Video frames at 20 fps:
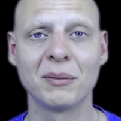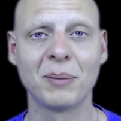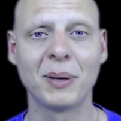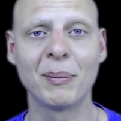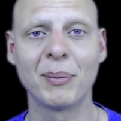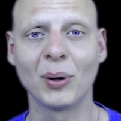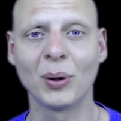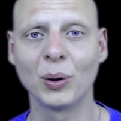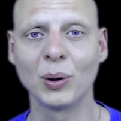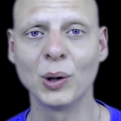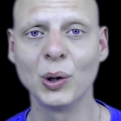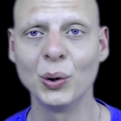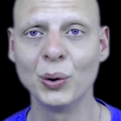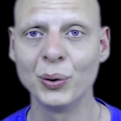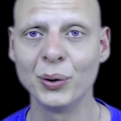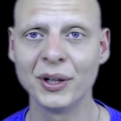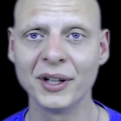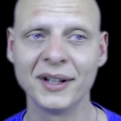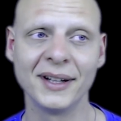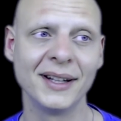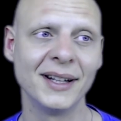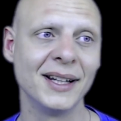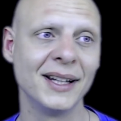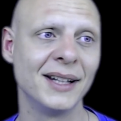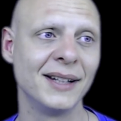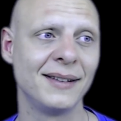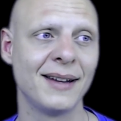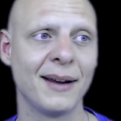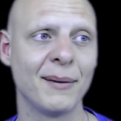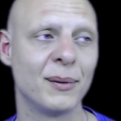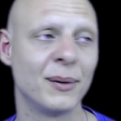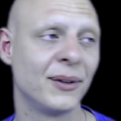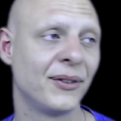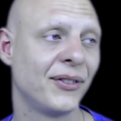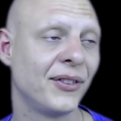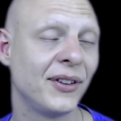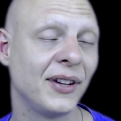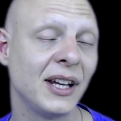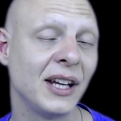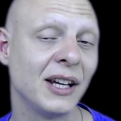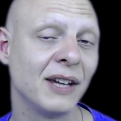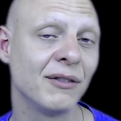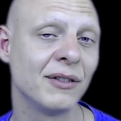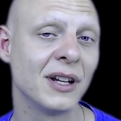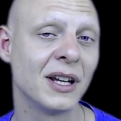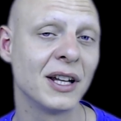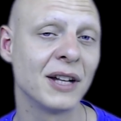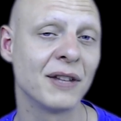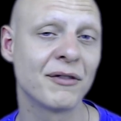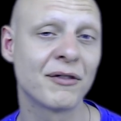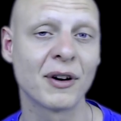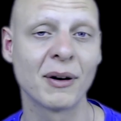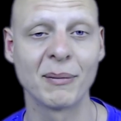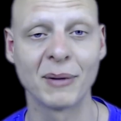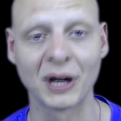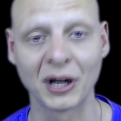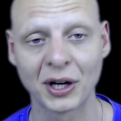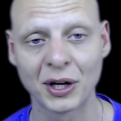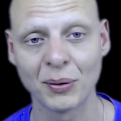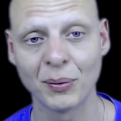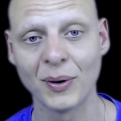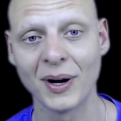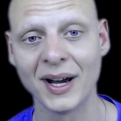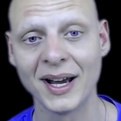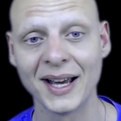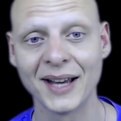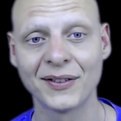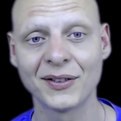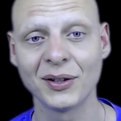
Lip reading: People looted it, they received it from a quest.